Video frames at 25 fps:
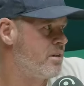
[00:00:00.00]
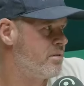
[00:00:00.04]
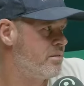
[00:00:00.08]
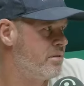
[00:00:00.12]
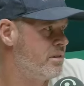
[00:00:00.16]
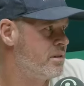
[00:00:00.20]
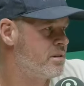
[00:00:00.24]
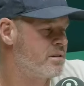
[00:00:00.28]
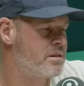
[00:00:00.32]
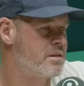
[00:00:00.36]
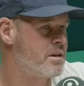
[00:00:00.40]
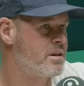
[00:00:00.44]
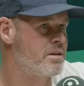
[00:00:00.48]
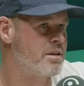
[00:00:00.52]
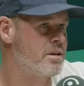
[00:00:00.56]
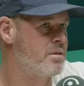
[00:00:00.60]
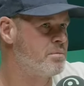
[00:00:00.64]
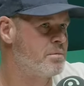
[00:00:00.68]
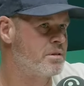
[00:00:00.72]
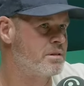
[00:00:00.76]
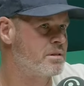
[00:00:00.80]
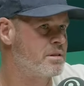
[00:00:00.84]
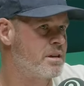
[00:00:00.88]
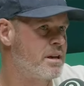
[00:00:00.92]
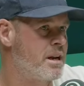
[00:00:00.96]
know. You just don't know
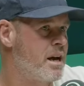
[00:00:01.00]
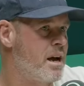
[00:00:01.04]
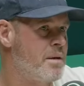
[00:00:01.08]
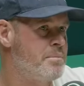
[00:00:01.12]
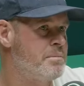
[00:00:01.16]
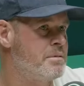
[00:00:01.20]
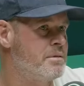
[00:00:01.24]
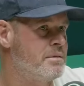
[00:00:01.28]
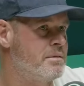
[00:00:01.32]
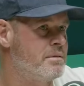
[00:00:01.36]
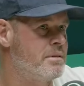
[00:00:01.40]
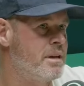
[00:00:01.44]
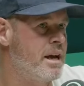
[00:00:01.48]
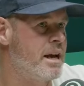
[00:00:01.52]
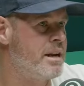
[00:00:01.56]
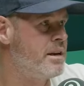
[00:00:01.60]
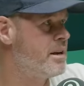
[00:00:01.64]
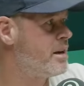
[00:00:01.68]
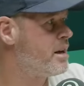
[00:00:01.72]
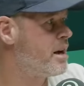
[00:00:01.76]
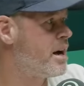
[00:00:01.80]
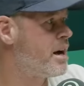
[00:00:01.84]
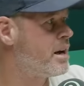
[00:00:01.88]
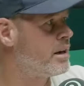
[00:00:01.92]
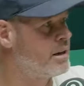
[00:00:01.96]
what's going to happen. And
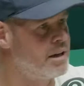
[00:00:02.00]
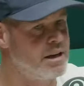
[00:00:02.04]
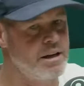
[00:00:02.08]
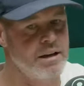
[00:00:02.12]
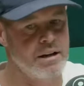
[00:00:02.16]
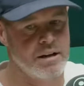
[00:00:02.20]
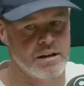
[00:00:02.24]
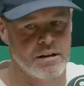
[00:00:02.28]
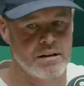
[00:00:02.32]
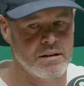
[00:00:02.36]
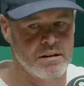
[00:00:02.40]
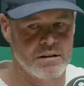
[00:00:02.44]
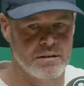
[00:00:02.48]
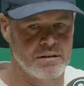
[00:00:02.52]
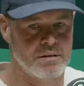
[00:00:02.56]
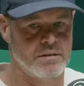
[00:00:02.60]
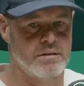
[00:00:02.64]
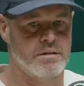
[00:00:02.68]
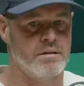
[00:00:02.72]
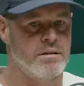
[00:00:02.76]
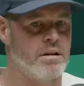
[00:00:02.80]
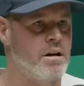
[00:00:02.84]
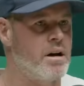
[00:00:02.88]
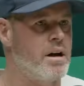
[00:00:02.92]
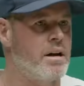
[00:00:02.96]
you can't hit it.
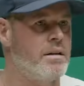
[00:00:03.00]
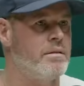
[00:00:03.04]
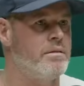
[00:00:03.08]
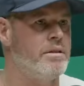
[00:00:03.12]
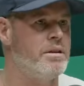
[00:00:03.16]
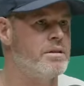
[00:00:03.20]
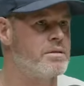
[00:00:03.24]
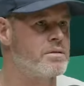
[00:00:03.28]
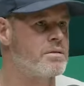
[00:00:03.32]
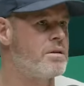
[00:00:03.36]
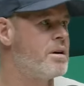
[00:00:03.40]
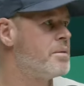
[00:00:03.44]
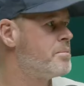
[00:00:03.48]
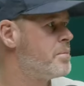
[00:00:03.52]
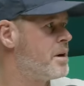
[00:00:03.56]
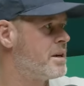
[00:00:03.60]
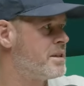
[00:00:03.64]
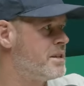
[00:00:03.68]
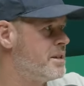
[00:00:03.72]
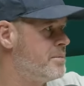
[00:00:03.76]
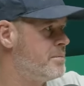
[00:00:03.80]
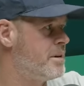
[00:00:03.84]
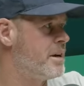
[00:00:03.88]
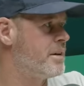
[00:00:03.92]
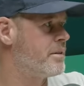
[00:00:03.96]
Like, you try and
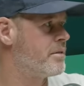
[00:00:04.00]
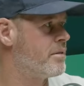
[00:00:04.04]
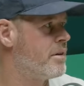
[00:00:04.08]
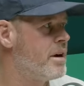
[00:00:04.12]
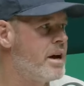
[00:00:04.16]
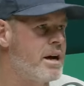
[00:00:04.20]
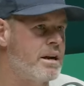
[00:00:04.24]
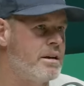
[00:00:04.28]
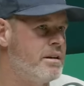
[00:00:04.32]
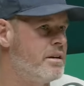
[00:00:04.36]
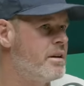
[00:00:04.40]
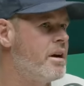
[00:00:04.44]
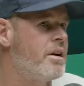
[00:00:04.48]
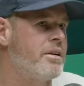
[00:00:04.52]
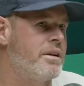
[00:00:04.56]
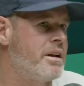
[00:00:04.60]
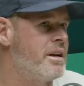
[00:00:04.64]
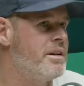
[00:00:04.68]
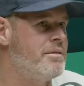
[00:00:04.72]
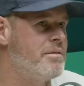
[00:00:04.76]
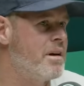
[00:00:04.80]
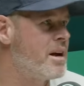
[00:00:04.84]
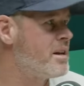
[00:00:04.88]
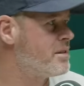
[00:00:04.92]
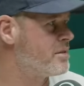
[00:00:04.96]
punch him down the ground and you don't get
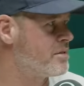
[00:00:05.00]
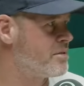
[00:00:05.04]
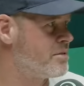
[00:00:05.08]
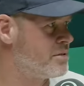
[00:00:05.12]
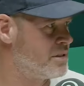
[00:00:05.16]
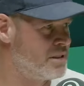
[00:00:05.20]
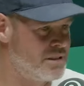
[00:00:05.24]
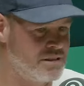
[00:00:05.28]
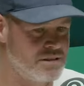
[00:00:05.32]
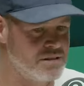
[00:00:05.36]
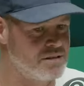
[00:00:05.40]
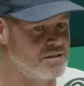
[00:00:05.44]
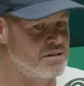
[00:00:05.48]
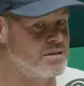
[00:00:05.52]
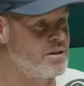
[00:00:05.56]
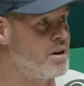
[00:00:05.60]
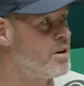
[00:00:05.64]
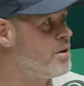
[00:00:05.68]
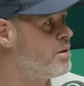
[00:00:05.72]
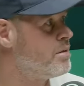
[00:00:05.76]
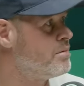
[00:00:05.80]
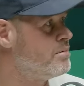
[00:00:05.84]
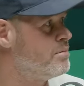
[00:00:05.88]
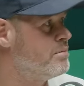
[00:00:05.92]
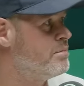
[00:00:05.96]
any runs because he's just
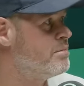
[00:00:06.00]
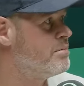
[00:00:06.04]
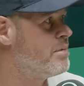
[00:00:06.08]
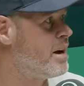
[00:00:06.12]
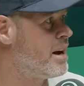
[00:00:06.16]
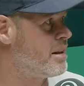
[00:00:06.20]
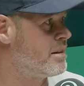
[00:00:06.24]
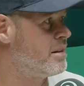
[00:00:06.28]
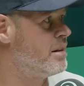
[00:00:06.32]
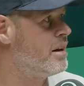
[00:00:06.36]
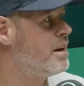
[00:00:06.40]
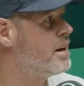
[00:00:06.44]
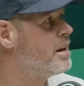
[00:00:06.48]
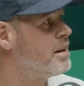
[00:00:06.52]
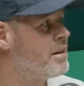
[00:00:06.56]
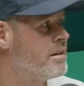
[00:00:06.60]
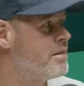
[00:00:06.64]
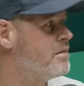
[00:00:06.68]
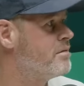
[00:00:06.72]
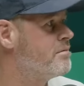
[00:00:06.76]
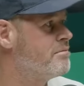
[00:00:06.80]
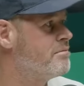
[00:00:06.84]
so athletic.